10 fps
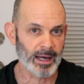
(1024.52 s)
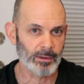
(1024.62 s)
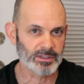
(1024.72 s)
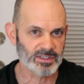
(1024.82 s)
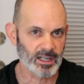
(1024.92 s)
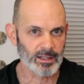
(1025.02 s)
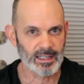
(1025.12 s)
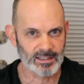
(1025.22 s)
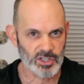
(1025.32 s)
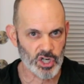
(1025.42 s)
hour cell
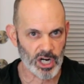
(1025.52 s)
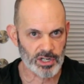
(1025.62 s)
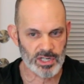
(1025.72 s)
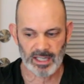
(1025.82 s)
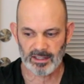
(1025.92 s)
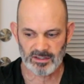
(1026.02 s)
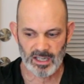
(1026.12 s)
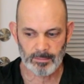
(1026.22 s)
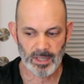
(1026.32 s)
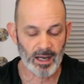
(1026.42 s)
that it's charging at the
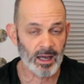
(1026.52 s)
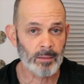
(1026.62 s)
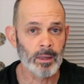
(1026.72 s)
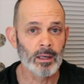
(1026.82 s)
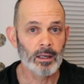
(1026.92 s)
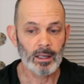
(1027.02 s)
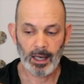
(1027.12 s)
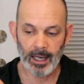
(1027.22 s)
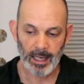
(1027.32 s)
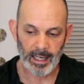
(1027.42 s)
same time.
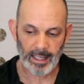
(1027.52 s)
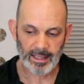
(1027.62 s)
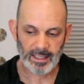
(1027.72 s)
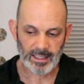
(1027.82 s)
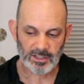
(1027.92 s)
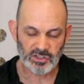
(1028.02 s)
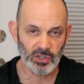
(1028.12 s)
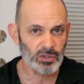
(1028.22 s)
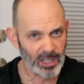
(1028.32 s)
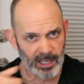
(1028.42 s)
Uh, the
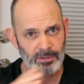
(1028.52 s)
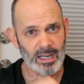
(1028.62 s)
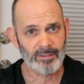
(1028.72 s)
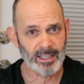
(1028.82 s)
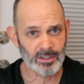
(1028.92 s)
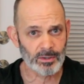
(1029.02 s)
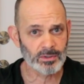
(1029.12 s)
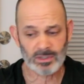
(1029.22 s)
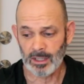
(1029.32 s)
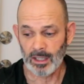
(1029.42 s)
external hard drive I
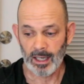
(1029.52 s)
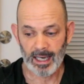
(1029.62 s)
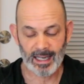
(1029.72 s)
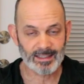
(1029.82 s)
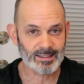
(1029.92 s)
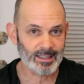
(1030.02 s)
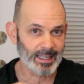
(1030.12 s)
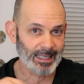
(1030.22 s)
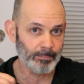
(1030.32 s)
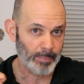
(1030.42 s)
used has
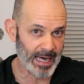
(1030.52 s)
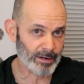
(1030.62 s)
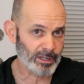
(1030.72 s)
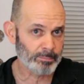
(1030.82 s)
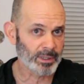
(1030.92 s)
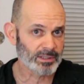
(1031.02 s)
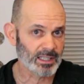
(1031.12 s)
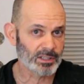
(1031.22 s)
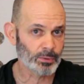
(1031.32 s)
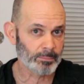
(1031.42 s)
a battery built
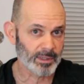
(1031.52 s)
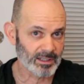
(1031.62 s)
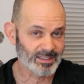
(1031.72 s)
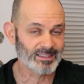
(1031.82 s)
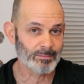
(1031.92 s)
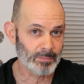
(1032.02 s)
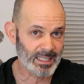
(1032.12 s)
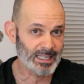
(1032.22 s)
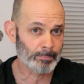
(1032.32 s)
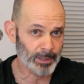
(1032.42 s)
into it because it's a
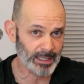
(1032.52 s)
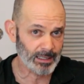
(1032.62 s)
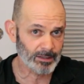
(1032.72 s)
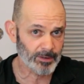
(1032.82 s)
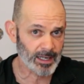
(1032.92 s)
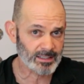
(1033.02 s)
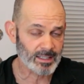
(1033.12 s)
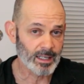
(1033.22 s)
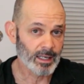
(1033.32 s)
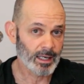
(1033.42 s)
media playing device
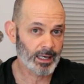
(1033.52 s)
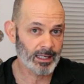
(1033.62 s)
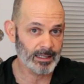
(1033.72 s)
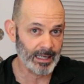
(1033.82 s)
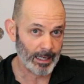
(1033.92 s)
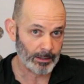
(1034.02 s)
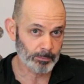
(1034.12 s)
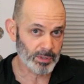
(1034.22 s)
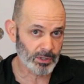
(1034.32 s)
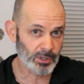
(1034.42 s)
and a
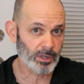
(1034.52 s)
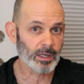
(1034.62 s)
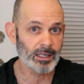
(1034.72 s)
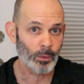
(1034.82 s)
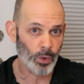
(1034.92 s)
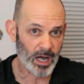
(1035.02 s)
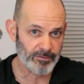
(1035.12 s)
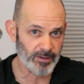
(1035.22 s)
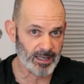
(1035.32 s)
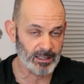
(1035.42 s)
computer and a
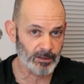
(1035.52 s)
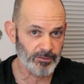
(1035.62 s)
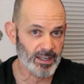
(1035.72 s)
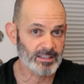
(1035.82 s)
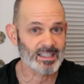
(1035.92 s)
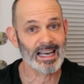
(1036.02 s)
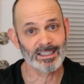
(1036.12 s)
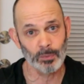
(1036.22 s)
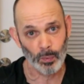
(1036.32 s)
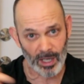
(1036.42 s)
Wi-Fi interface,
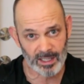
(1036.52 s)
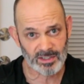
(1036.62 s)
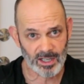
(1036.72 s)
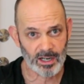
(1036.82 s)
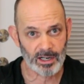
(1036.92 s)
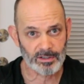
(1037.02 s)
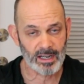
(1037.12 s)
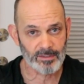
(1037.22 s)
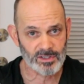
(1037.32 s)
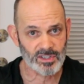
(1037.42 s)
as well as a hard
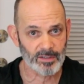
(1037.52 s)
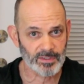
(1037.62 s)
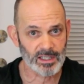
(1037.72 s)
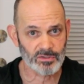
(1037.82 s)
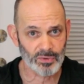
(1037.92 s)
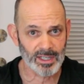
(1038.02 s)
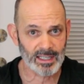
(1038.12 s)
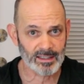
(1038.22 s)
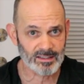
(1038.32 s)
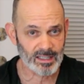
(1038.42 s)
drive itself that it's running
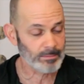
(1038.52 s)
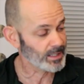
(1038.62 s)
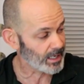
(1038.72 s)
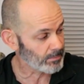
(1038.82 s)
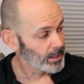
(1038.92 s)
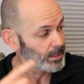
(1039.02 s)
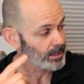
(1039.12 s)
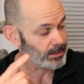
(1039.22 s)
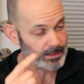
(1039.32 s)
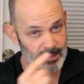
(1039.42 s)
at the same time.
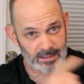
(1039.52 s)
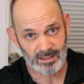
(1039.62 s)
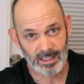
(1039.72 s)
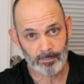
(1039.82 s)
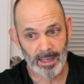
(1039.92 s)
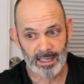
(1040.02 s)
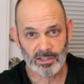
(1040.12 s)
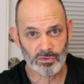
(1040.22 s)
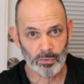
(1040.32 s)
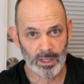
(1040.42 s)
And this thing
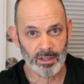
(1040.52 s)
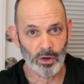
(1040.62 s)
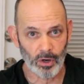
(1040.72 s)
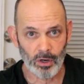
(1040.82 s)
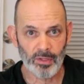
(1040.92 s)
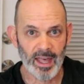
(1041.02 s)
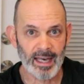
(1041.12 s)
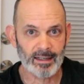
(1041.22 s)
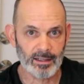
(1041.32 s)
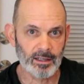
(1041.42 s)
managed to run all
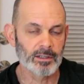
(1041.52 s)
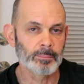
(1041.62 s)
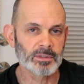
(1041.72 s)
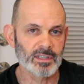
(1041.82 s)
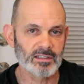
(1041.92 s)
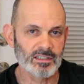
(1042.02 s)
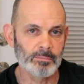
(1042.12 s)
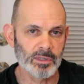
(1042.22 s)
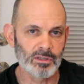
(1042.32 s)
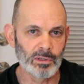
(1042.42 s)
that at 100%
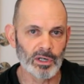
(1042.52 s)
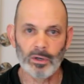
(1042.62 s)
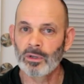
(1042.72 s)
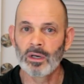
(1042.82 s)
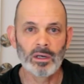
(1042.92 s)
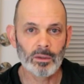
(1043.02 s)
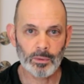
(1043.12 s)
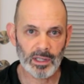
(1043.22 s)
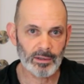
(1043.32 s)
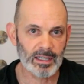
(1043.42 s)
CPU load
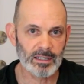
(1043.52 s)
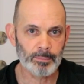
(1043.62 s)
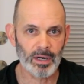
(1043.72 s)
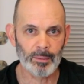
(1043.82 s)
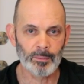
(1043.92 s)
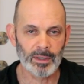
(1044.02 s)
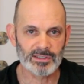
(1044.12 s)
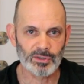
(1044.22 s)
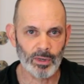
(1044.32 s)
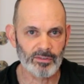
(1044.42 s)
without any problem
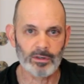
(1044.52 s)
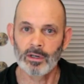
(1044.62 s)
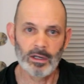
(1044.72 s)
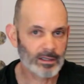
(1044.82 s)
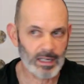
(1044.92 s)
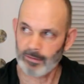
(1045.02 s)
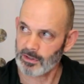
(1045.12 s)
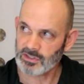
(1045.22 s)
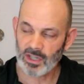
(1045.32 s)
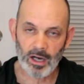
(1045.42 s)
whatsoever.
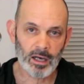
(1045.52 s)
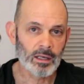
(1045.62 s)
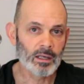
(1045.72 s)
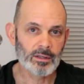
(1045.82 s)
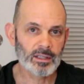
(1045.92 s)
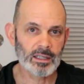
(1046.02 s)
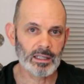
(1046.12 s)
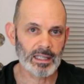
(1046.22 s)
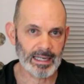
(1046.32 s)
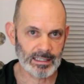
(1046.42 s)
Never saw
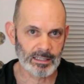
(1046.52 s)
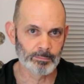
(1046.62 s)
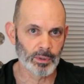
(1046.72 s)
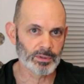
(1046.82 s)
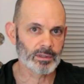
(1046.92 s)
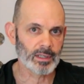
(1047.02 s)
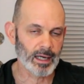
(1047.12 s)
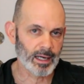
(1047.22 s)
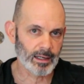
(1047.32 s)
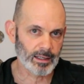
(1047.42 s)
the lightning bolt
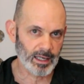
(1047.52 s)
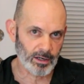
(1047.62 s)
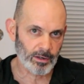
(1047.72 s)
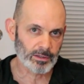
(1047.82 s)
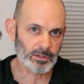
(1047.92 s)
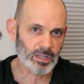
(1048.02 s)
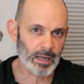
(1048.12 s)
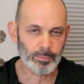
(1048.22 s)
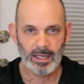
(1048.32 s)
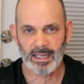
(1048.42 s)
uh, error in the
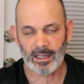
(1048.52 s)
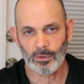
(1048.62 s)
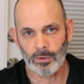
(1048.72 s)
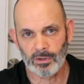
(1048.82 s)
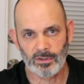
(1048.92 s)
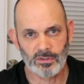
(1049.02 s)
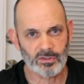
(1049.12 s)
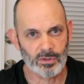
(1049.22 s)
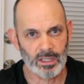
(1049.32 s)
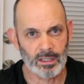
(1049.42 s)
top right-hand corner of the
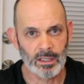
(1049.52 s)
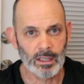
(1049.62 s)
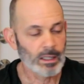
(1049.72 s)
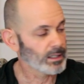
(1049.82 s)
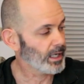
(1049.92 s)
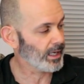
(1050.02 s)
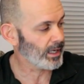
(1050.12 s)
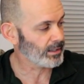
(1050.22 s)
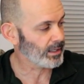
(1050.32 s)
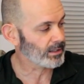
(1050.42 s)
screen.
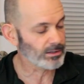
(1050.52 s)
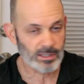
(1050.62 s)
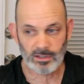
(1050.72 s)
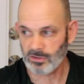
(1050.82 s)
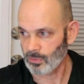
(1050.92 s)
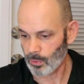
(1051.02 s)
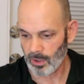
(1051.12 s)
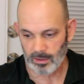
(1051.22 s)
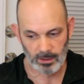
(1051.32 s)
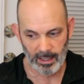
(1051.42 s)
And it continues to
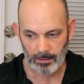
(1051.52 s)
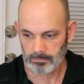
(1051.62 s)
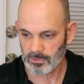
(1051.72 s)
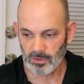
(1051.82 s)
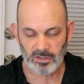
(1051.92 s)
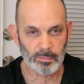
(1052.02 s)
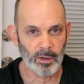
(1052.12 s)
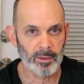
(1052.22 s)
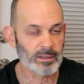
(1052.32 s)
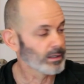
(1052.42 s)
work to this
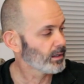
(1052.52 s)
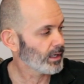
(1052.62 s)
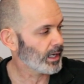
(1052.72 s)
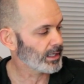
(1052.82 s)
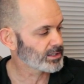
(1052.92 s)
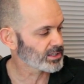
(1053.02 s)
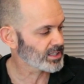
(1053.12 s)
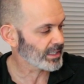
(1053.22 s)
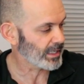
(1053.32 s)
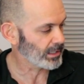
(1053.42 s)
moment, uh, just
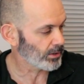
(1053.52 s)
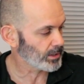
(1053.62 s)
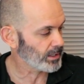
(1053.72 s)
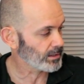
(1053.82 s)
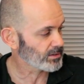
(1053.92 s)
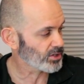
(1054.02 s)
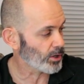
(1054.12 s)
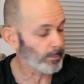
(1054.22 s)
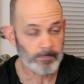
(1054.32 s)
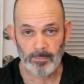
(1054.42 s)
like I loaded it.
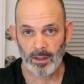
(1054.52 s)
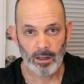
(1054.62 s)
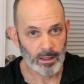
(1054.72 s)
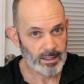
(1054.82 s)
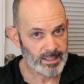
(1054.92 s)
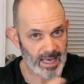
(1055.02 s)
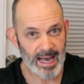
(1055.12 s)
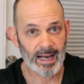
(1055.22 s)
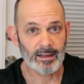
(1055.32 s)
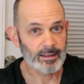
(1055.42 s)
So
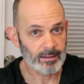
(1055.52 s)
yeah,